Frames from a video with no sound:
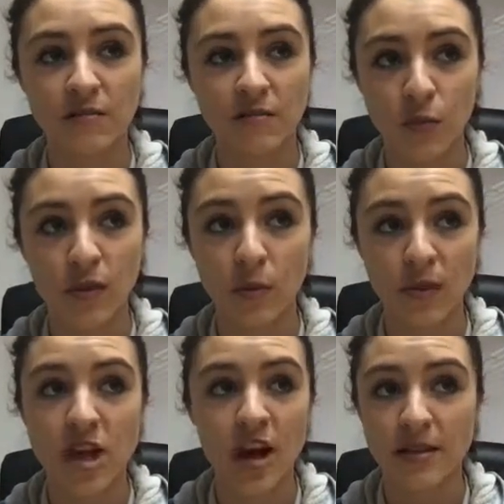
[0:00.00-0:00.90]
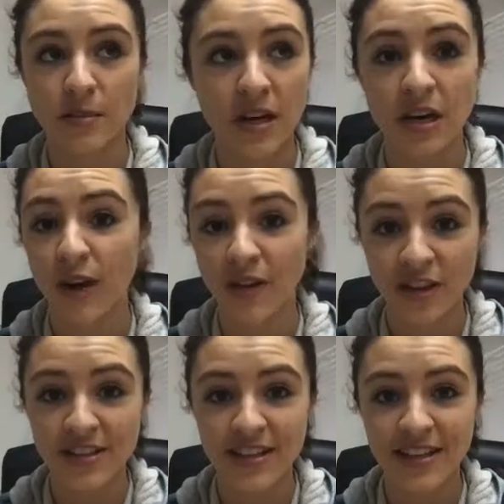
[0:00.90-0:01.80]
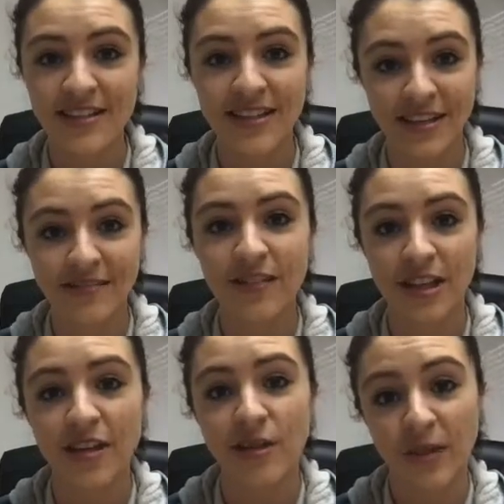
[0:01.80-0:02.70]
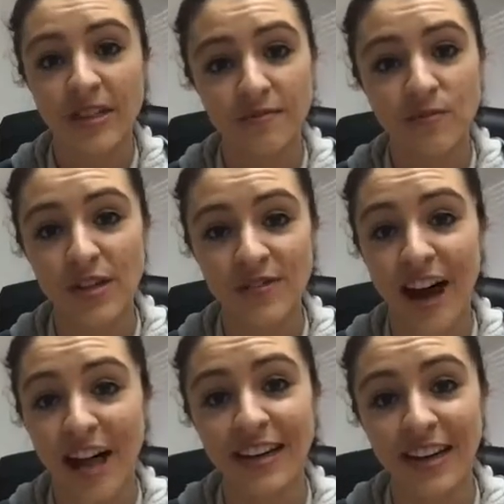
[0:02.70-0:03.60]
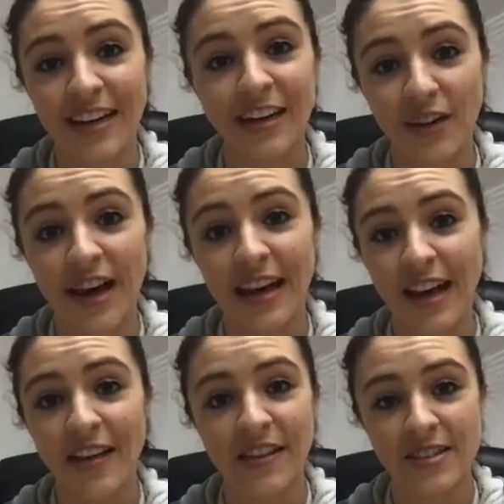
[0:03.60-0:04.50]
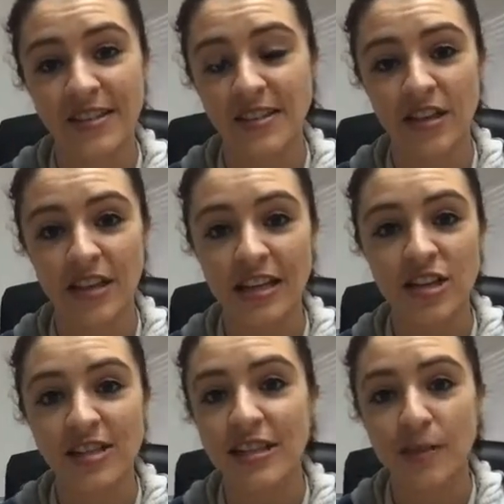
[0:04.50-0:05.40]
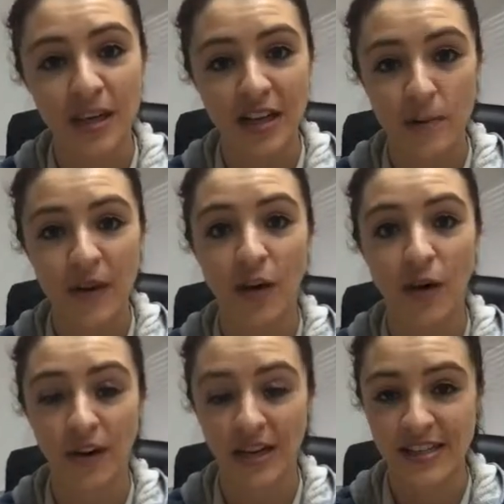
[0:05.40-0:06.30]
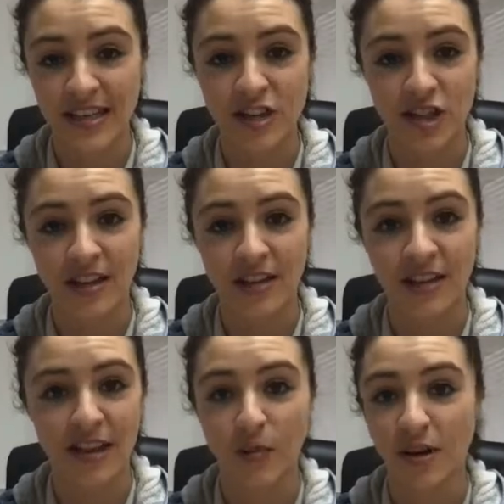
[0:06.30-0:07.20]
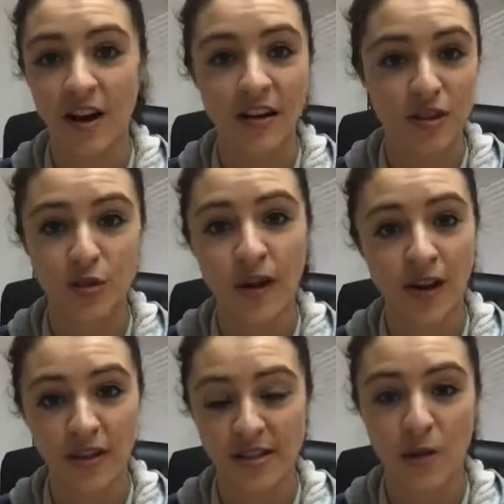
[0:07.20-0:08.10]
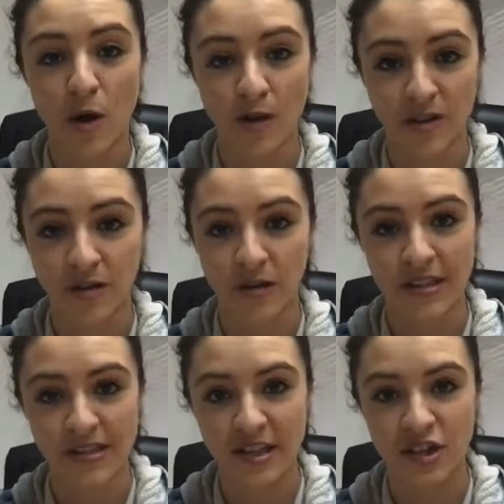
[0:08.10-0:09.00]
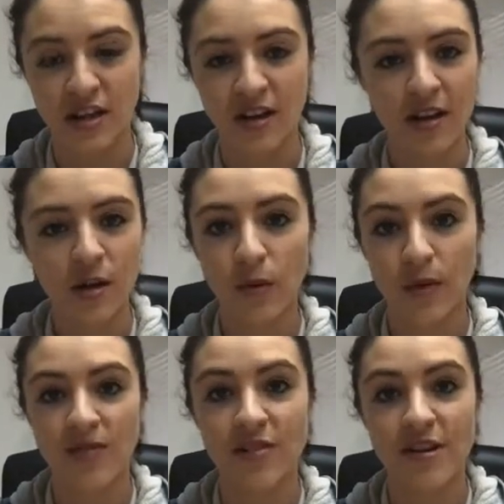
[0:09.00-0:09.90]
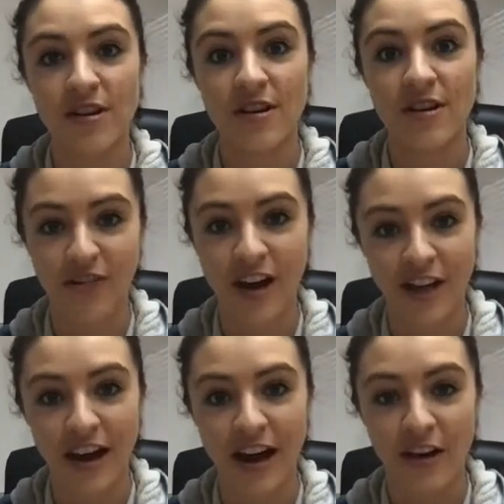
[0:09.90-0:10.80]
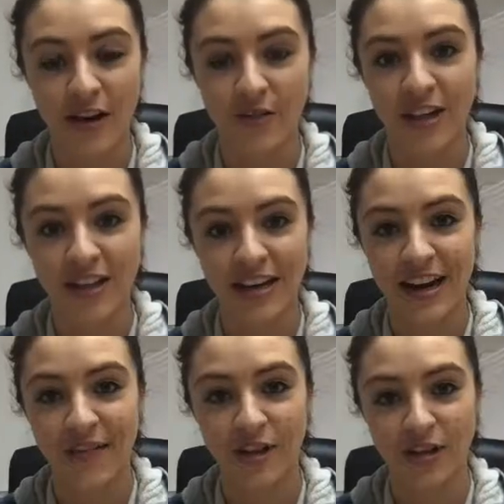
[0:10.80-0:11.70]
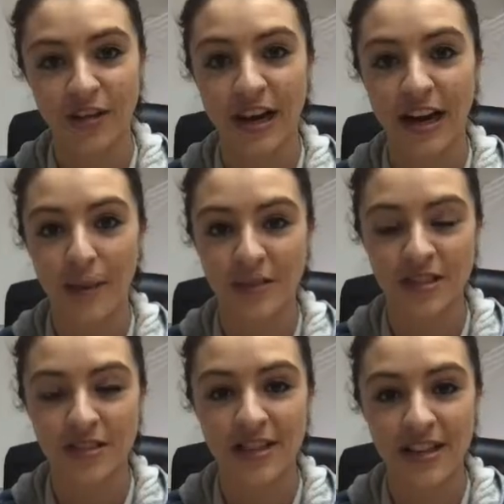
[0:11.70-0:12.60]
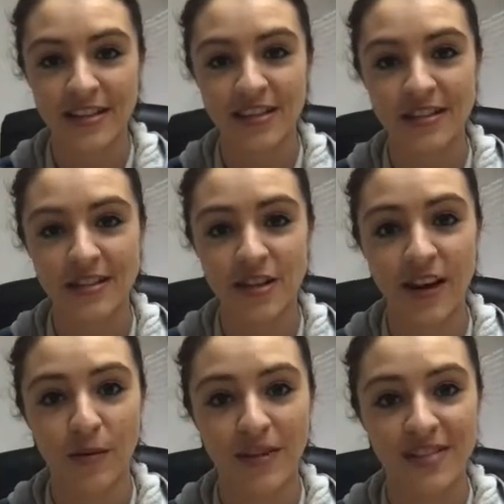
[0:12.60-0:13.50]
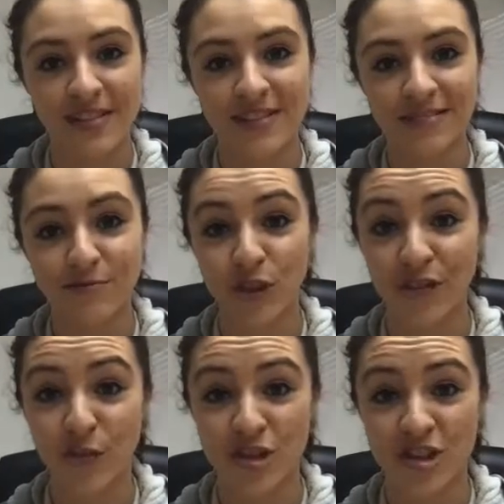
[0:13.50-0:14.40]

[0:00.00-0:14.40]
we talked to many references, and, we validated, okay, yeah, they just need to be in a bigger organization. They would not do well in a small person organization. We have never found that out if we didn't have her do that aptitude test. So that was really fortunate.